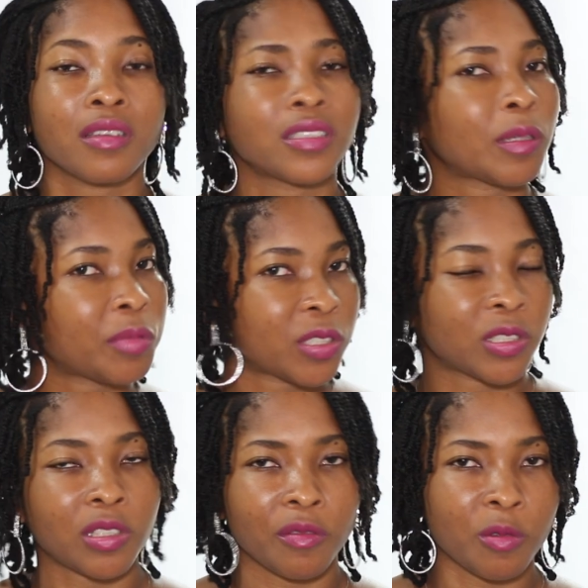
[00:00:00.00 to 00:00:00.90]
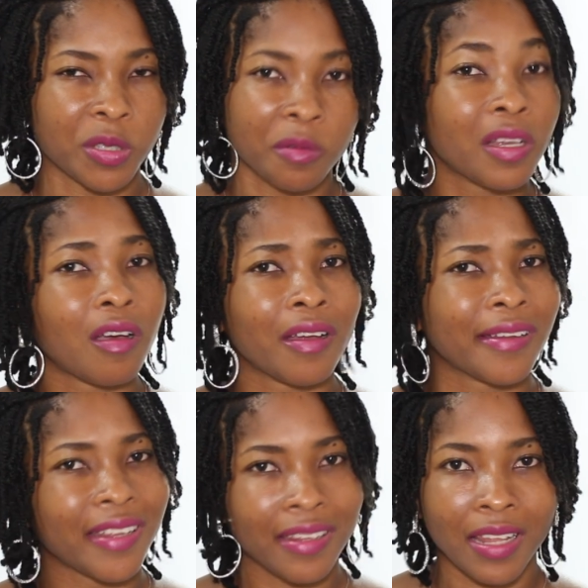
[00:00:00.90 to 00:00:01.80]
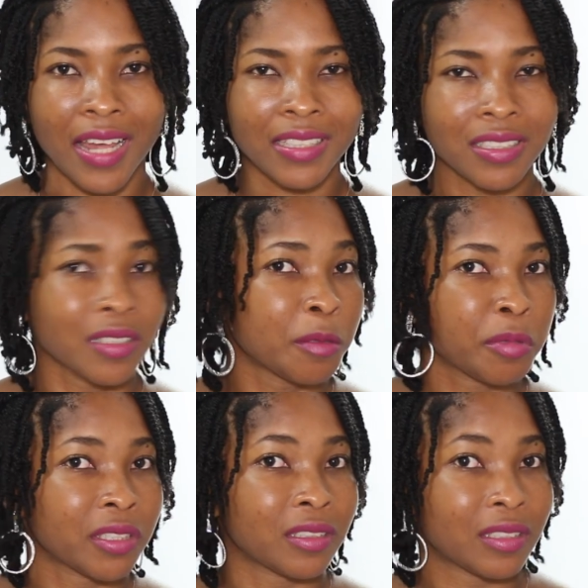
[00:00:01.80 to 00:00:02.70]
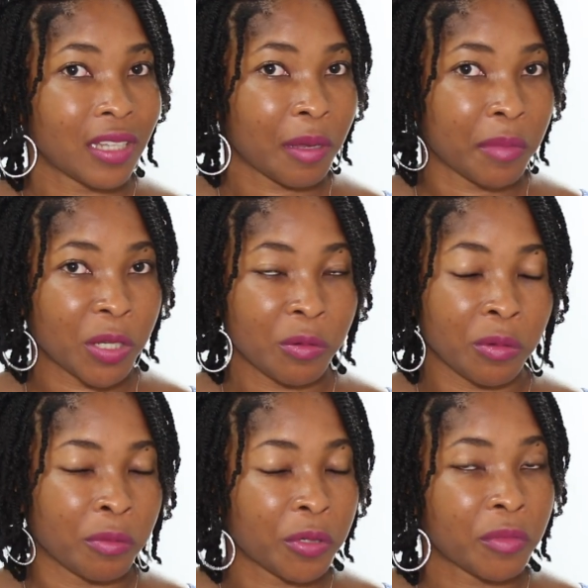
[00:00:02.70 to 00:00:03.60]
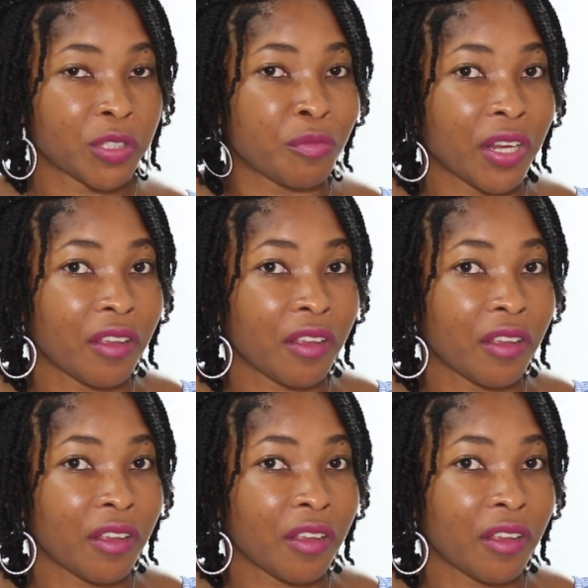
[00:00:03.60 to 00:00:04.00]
Some persons, of course, were under that. Persons like me who don't put much money